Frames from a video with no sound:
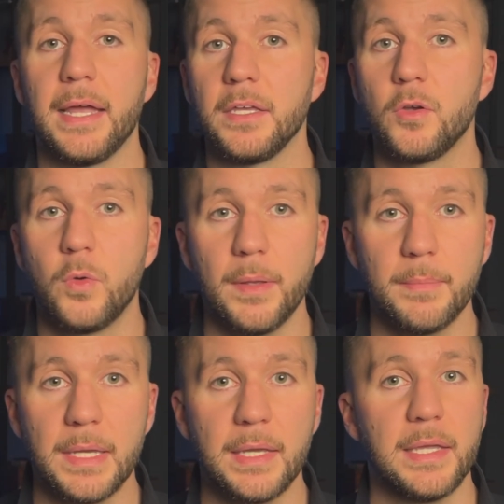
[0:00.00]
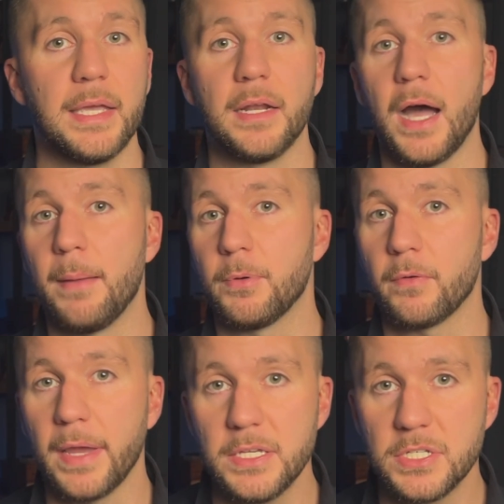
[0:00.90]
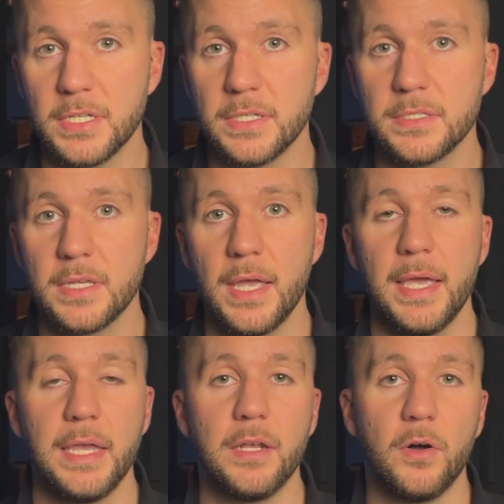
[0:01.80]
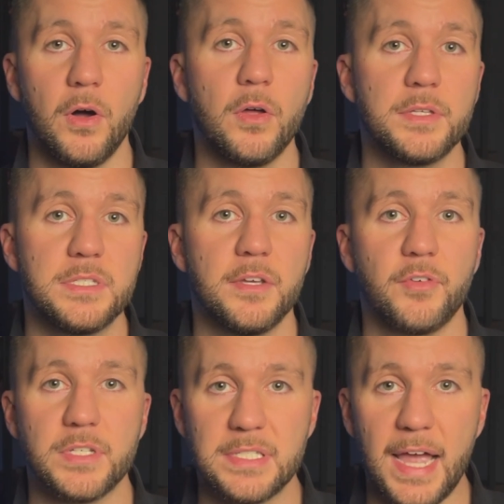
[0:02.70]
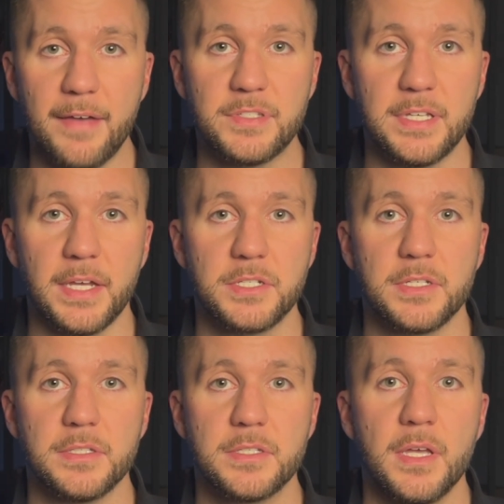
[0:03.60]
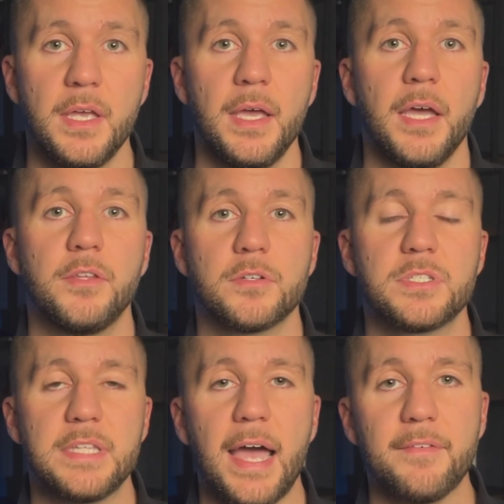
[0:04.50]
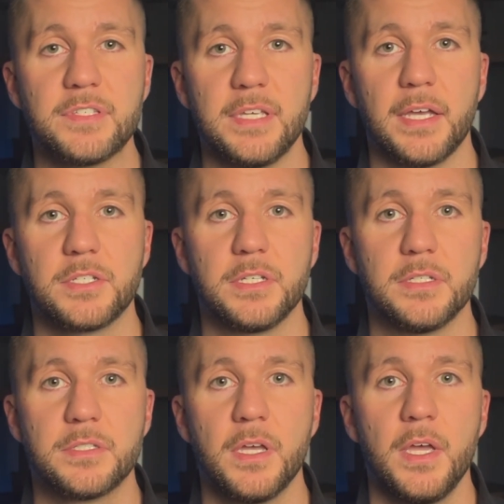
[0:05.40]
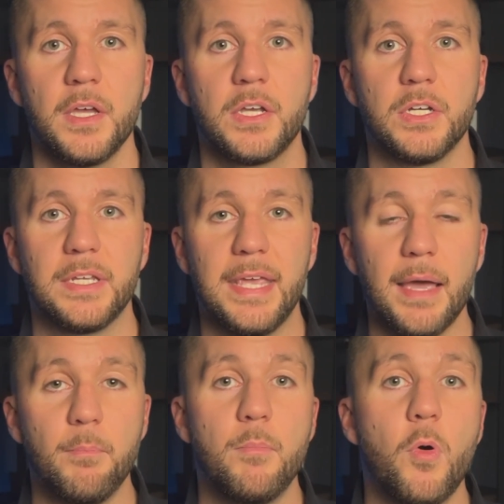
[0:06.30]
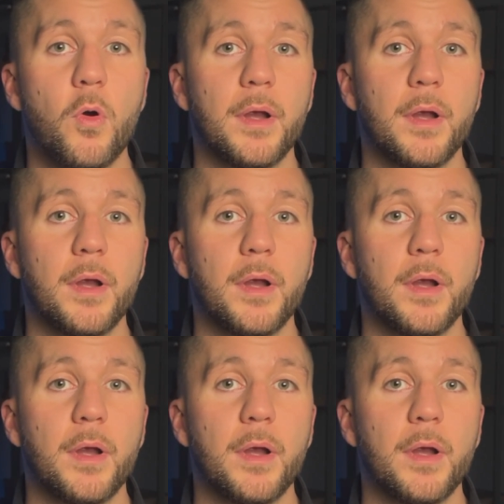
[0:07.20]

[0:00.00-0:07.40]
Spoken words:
equipment, he had operations, he had all these different staff sections. And those staff sections could get more